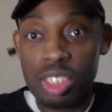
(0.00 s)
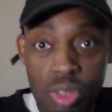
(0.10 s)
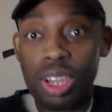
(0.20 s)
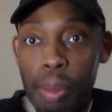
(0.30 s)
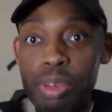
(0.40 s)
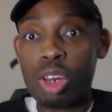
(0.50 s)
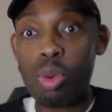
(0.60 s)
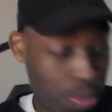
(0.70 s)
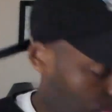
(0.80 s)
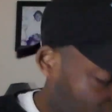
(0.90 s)
And just,
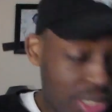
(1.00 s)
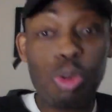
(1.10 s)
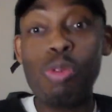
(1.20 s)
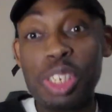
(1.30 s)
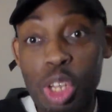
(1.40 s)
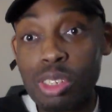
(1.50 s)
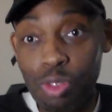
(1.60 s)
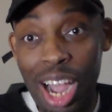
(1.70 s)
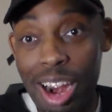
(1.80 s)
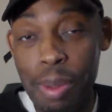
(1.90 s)
this movie
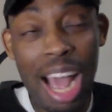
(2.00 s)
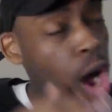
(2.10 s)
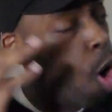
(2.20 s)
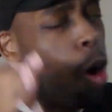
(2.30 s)
looks fire, man.